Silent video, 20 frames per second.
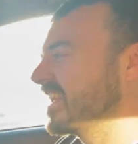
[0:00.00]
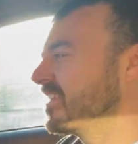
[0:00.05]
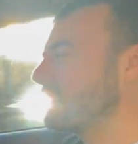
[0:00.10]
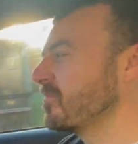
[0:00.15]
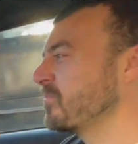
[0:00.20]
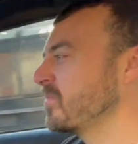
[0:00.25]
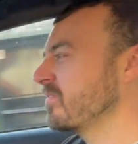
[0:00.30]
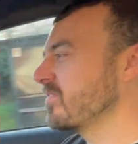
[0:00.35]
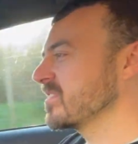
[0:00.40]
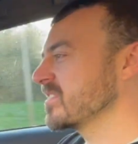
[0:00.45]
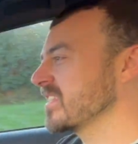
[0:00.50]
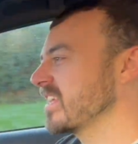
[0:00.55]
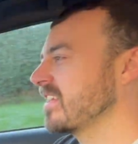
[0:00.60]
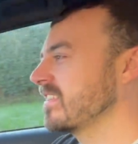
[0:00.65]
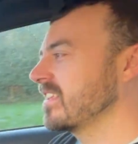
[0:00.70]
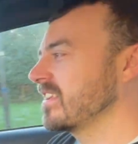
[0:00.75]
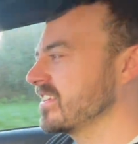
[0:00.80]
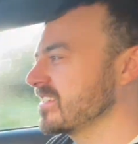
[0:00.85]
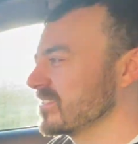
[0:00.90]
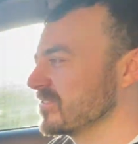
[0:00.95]
Even with a
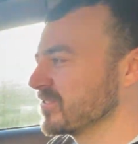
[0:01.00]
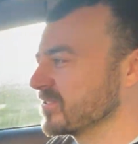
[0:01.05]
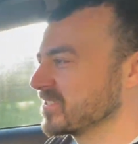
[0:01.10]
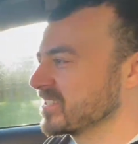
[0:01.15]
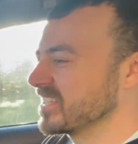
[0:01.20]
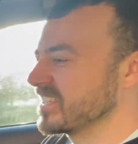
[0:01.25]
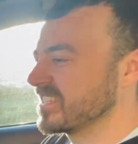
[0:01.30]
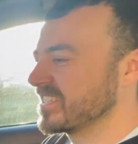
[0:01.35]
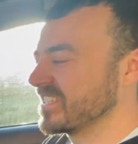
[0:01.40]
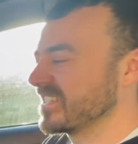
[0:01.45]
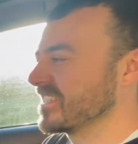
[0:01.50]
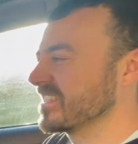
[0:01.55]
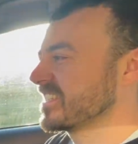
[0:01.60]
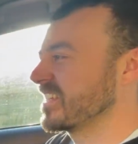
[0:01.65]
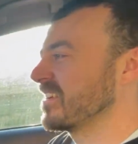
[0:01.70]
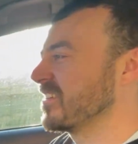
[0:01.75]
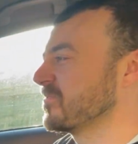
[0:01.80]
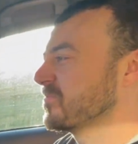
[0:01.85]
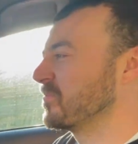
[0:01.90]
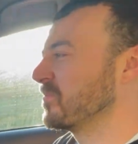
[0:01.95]
standard exhaust, these things
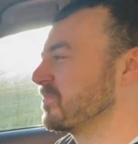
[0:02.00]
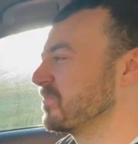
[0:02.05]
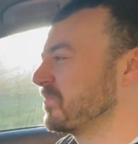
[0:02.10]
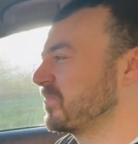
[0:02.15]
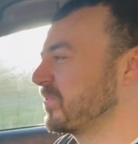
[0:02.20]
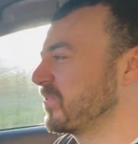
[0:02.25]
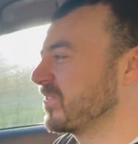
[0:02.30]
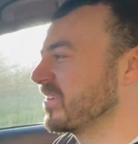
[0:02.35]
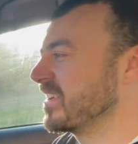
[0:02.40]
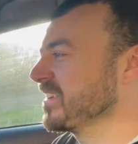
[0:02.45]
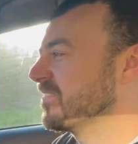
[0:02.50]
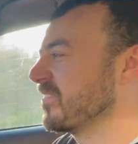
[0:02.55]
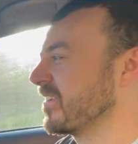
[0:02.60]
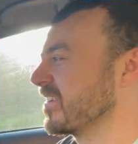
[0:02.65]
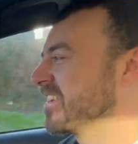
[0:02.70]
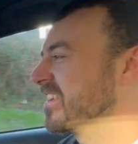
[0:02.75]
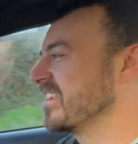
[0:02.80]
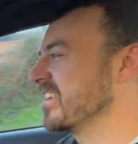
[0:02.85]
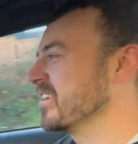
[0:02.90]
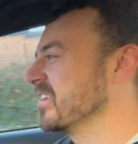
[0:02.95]
sound pretty
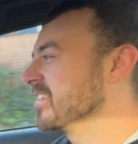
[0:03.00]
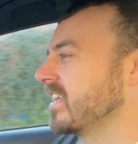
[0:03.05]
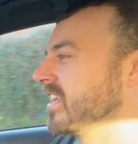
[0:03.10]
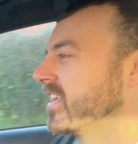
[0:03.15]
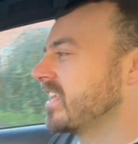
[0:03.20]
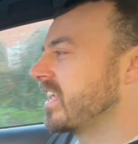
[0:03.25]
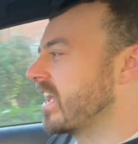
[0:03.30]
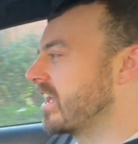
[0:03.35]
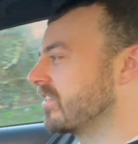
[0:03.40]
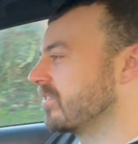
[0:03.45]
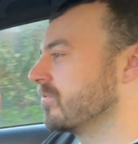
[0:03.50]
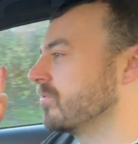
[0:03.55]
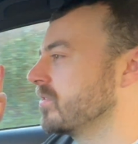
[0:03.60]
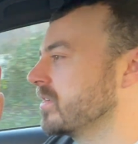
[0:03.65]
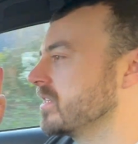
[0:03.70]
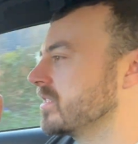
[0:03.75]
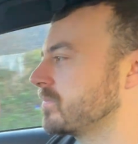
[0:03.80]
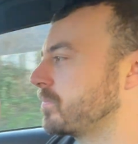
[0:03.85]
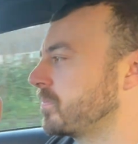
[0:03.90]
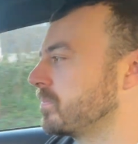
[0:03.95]
fucking good. Yeah,
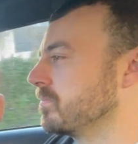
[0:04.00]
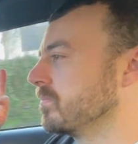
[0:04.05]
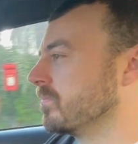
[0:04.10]
noise.